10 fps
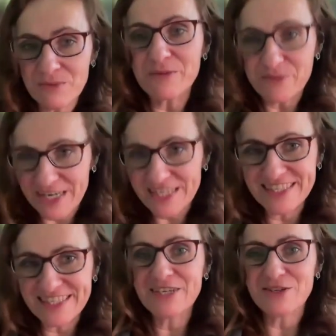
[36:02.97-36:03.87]
We are
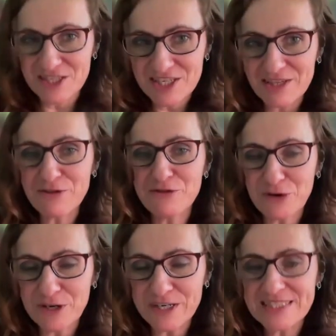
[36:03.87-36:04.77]
practicing the conditional, of
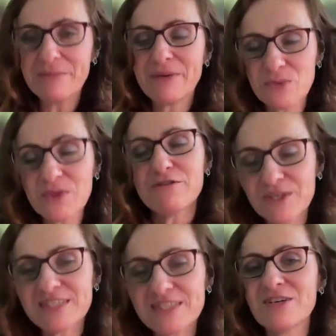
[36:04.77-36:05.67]
course, but we are
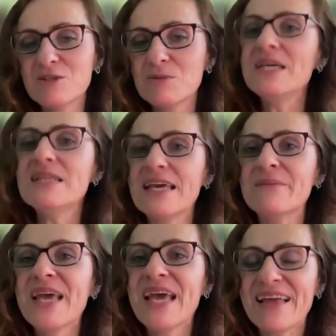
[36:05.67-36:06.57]
focusing on
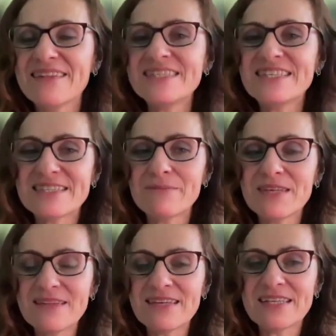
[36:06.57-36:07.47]
meaning. And this is
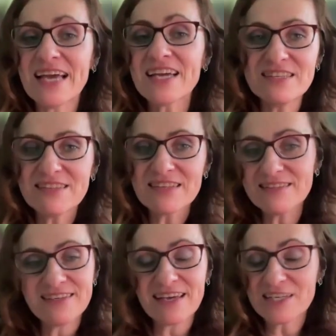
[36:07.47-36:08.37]
something that actually
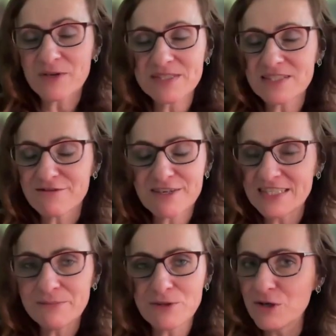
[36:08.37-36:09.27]
the experiments are very
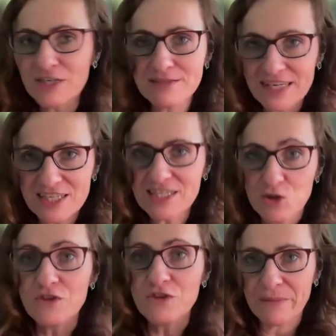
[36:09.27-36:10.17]
simple. You can actually
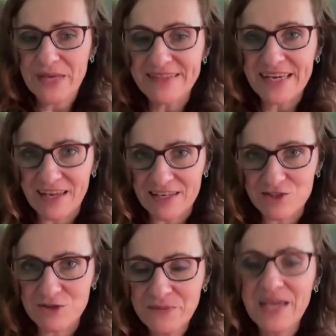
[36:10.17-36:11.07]
do them in the
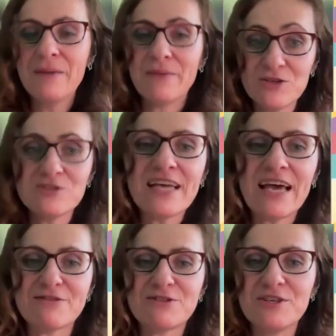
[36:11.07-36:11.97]
classroom, but you don't have to.